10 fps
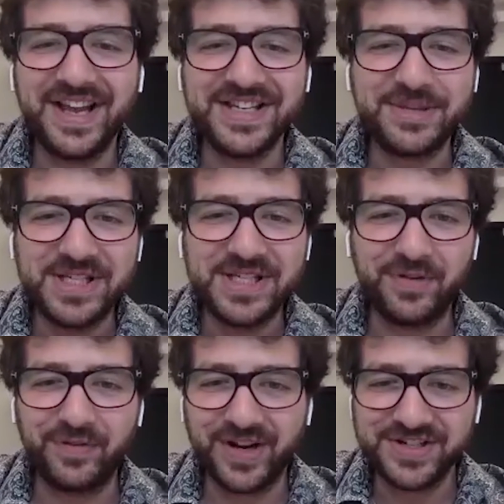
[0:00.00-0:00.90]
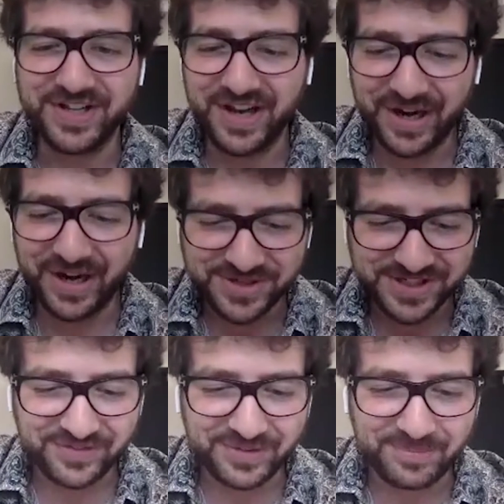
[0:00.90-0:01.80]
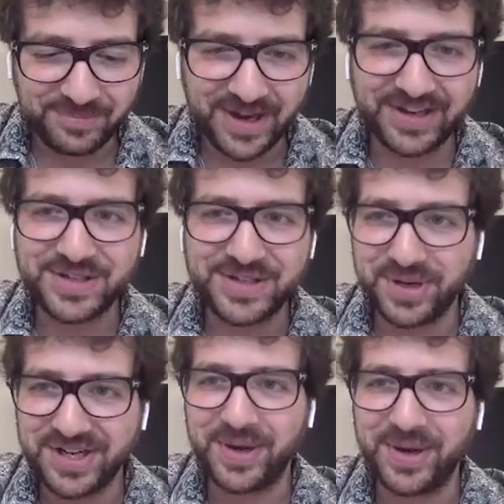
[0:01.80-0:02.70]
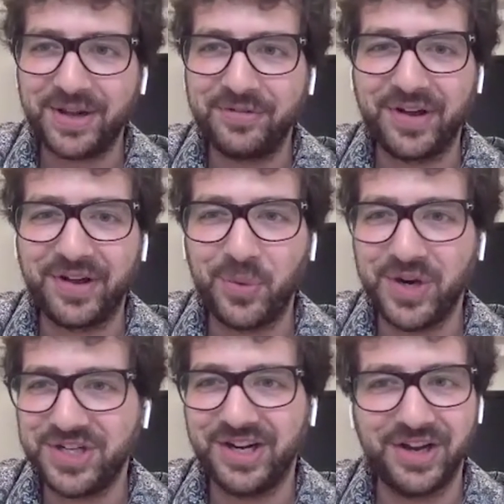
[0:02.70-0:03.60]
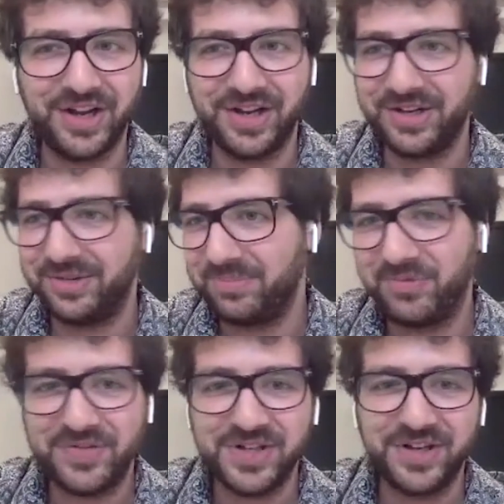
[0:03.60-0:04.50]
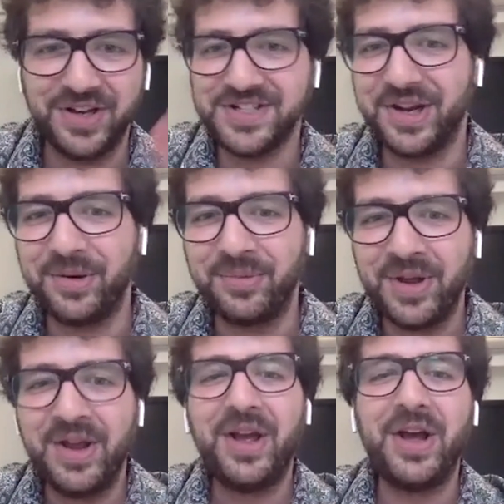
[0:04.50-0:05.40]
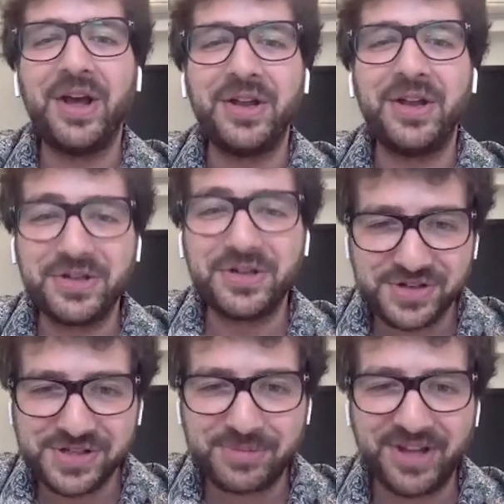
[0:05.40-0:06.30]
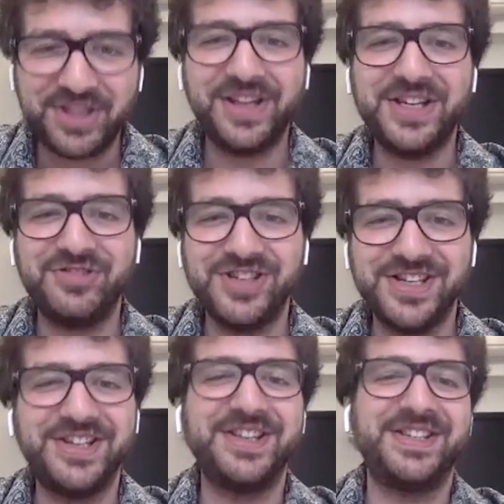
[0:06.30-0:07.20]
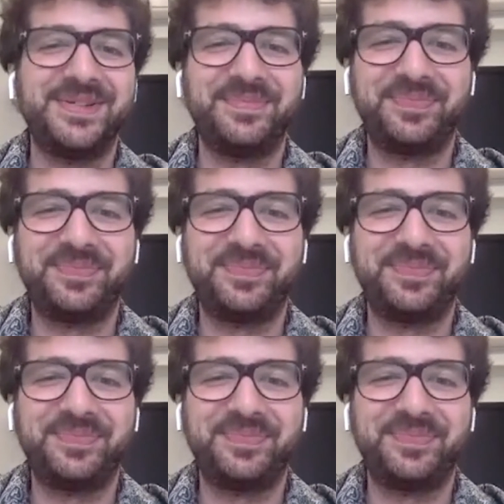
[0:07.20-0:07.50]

It's the piece of advice that I was given back in 2012 and wish I'd heard 15 years ago. Choose the path of least resistance.